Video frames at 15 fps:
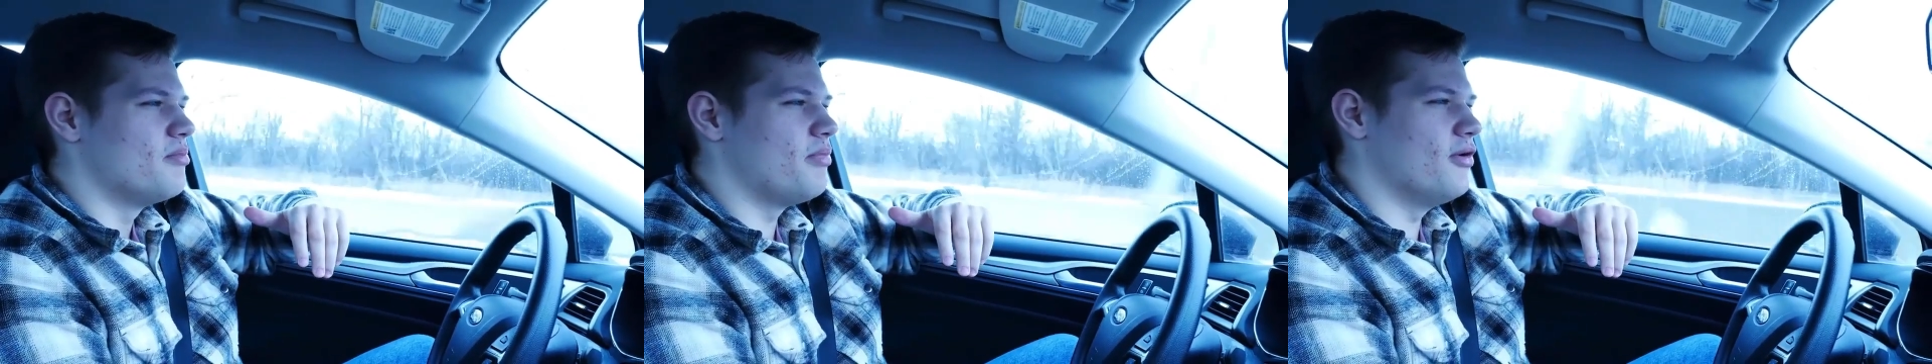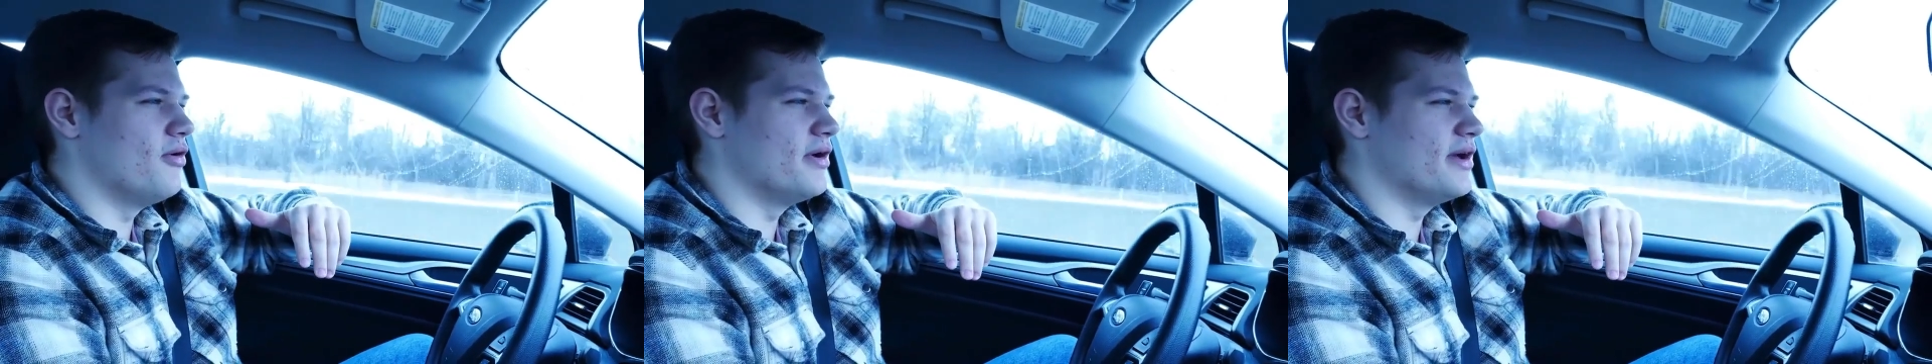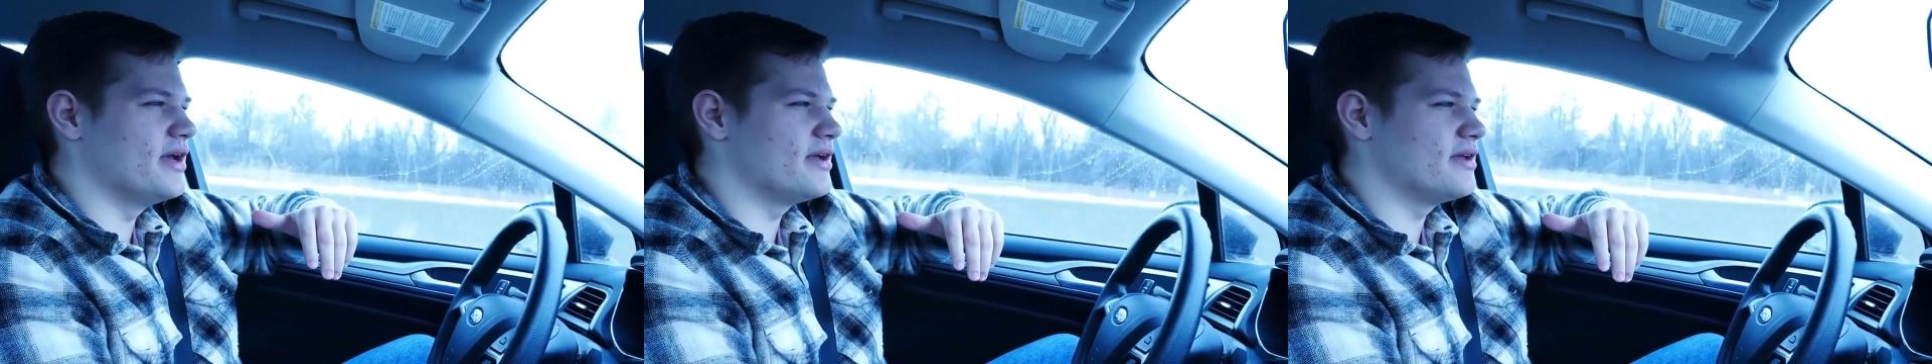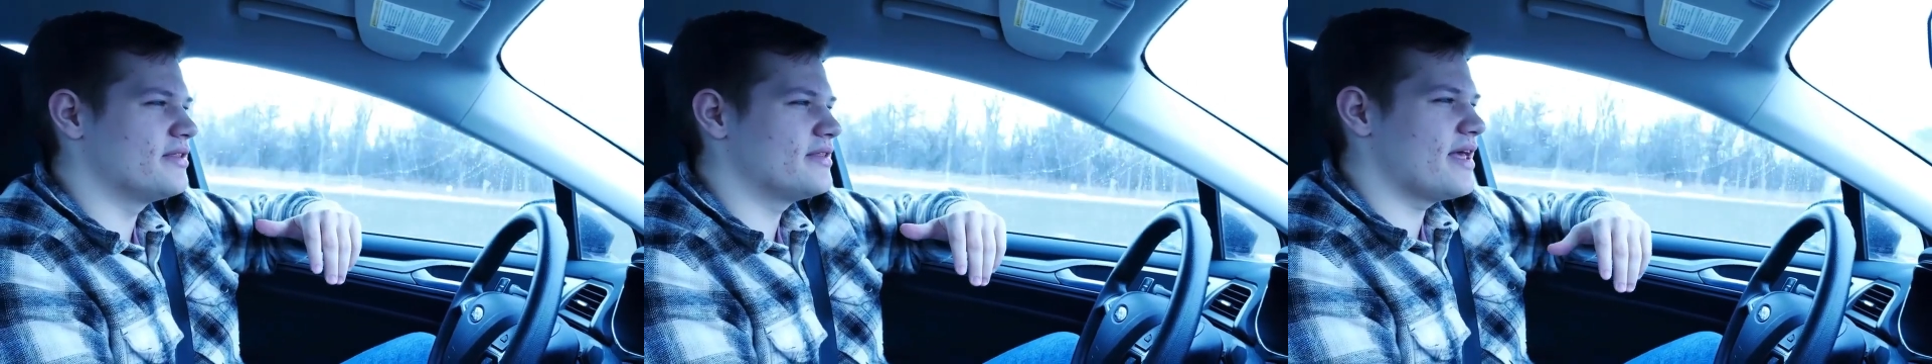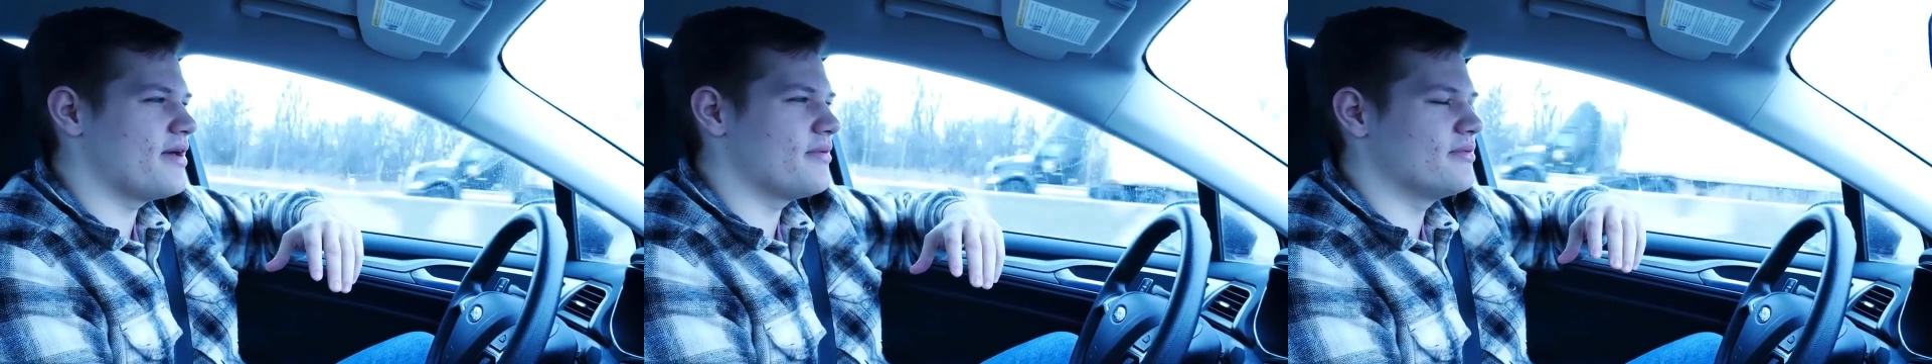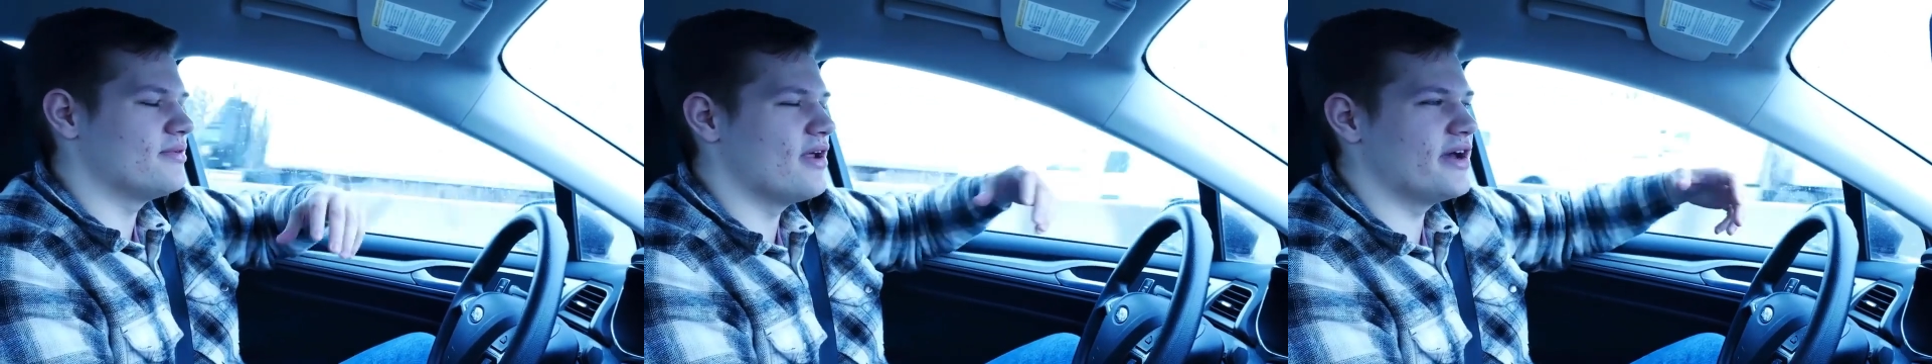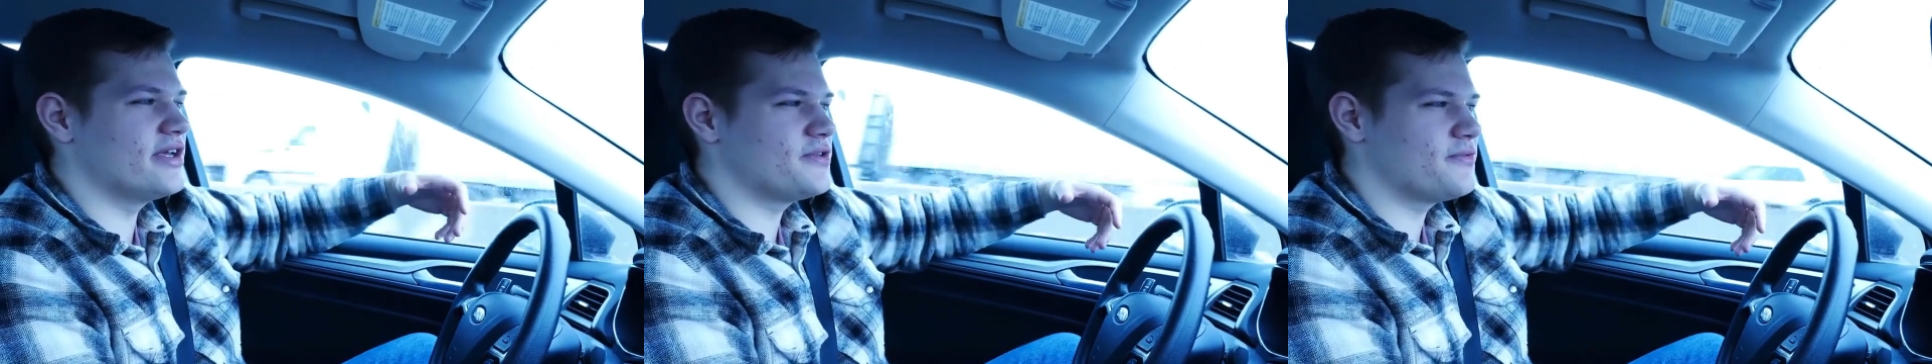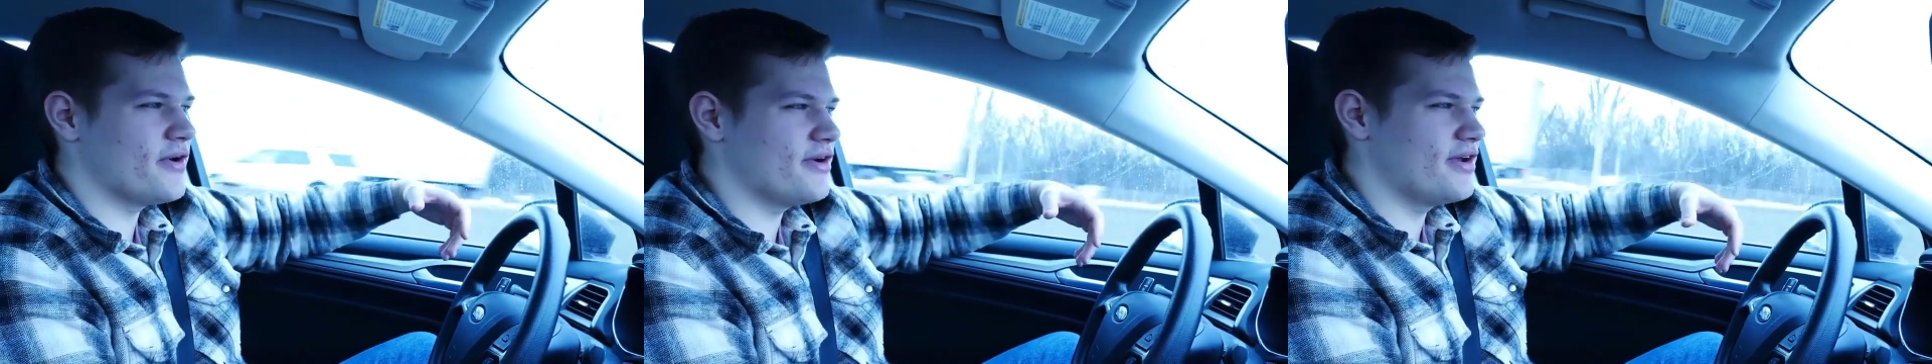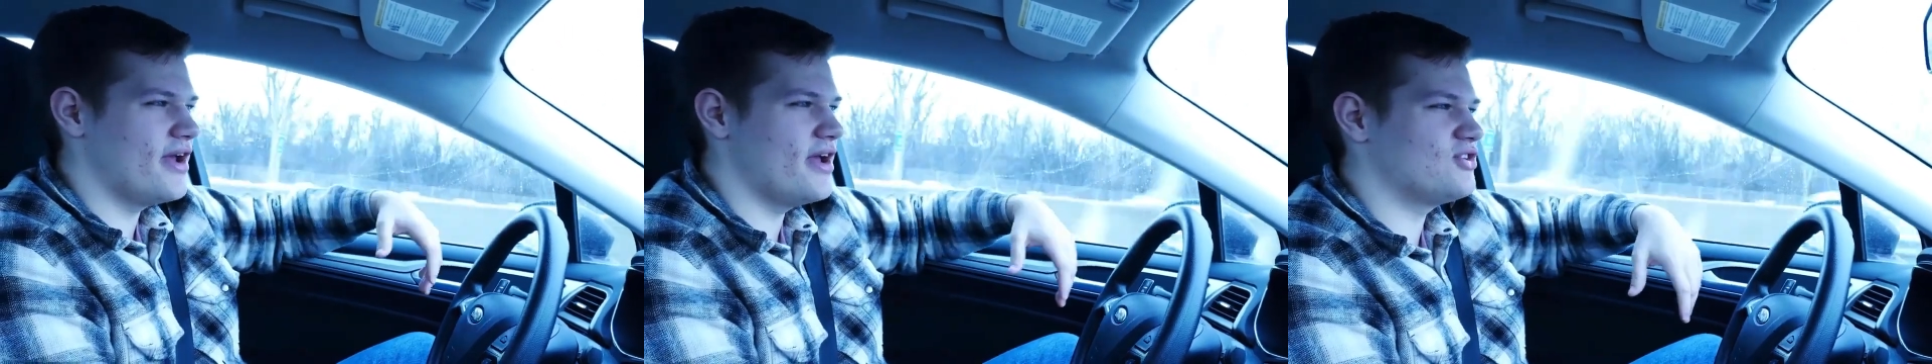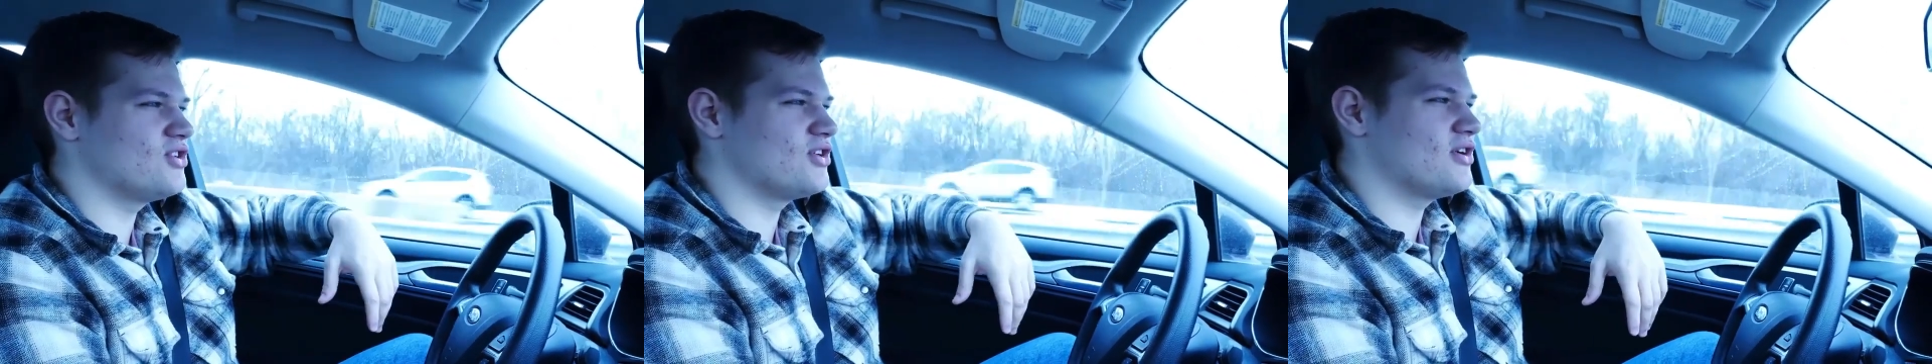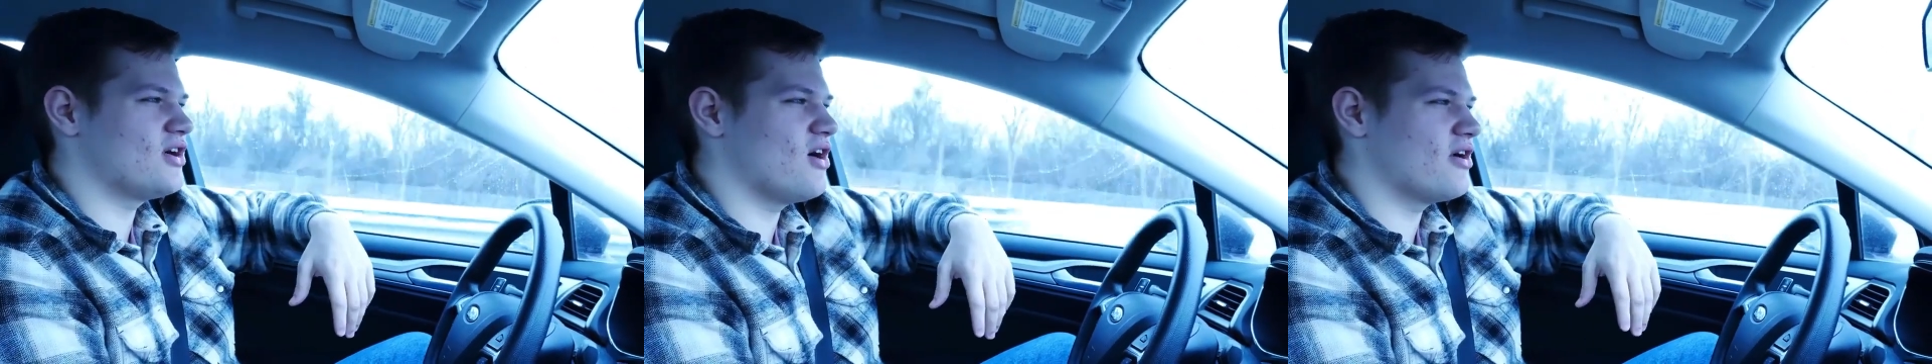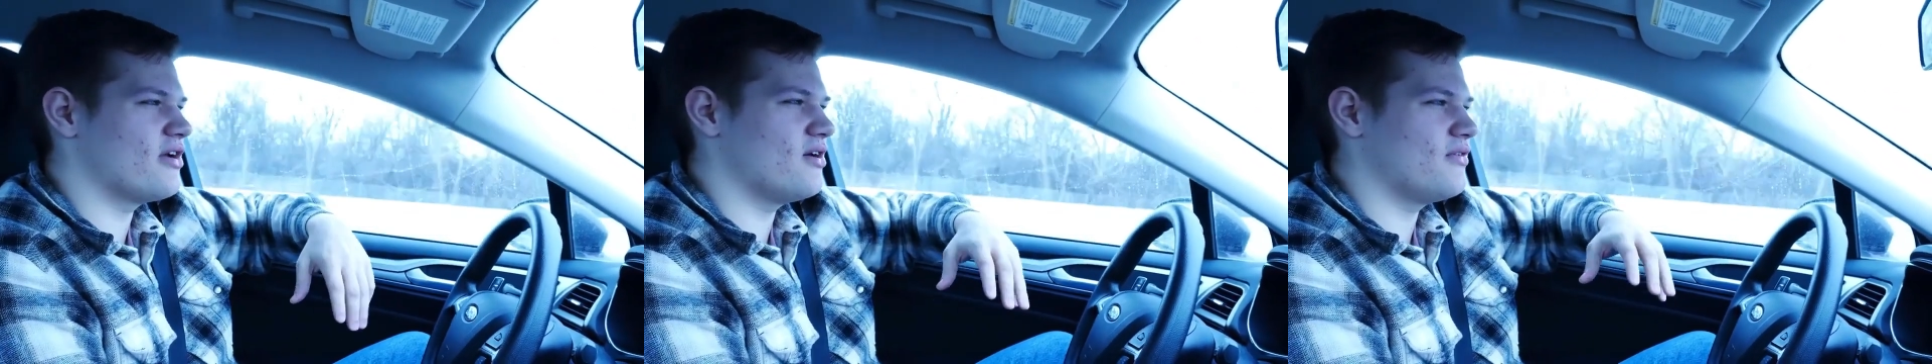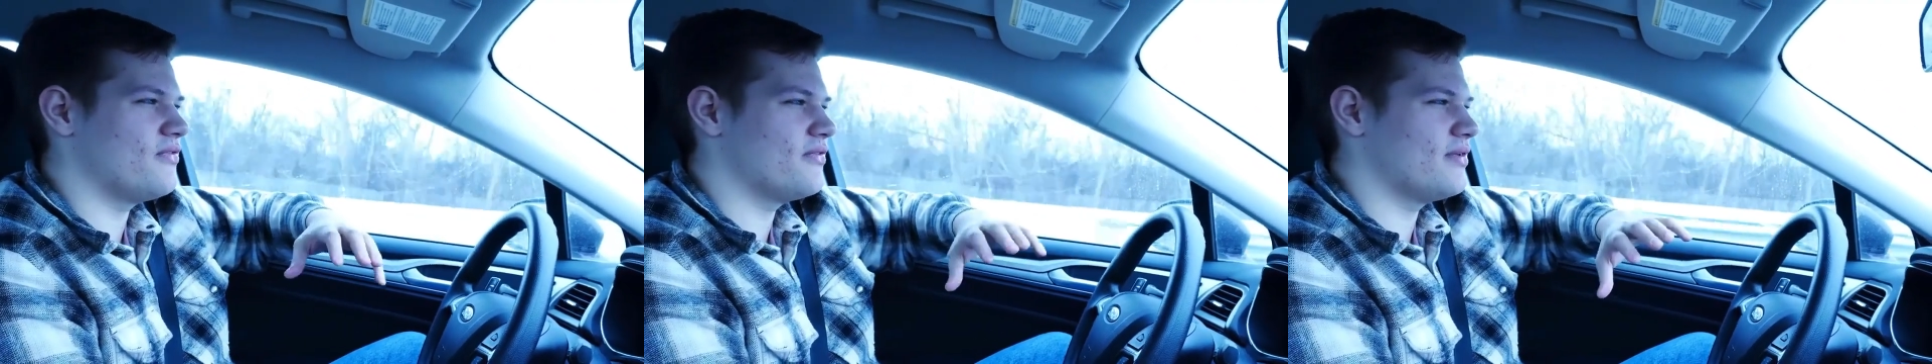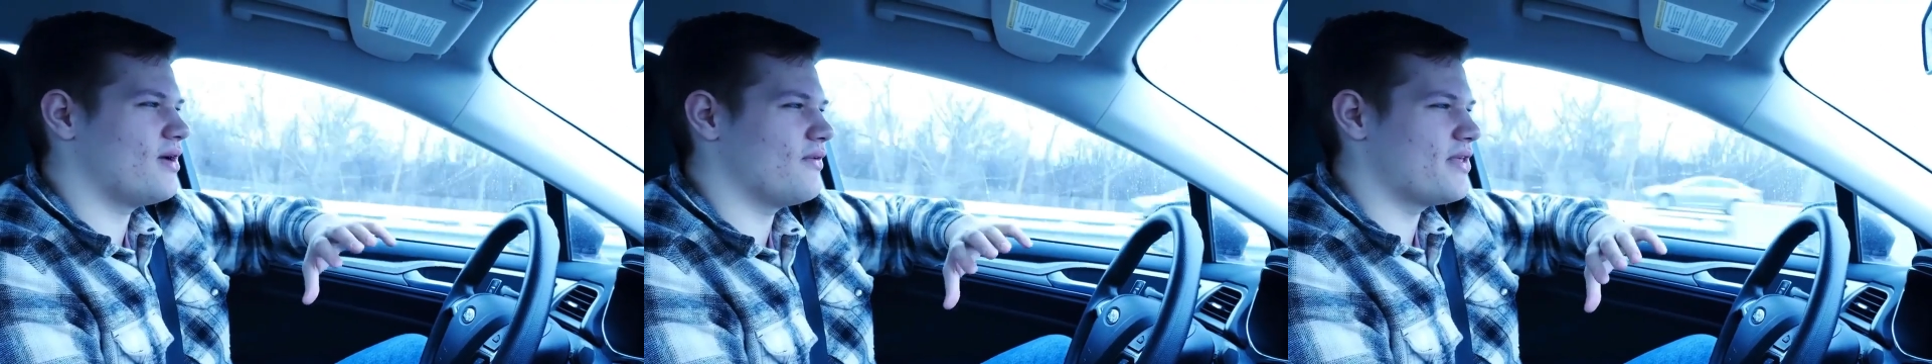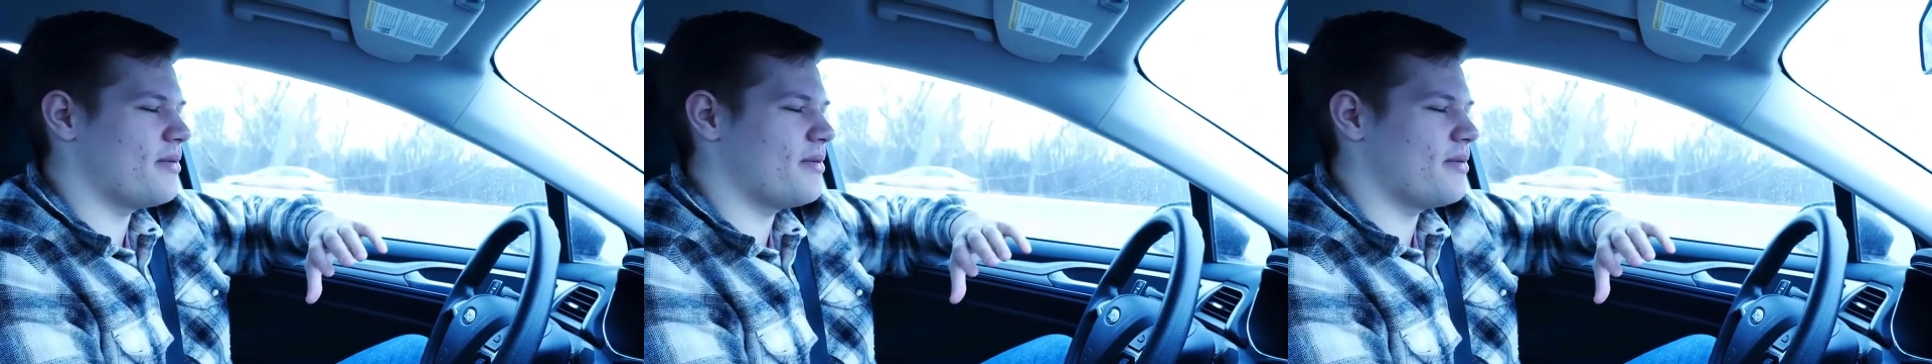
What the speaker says: pulling that nice variation card of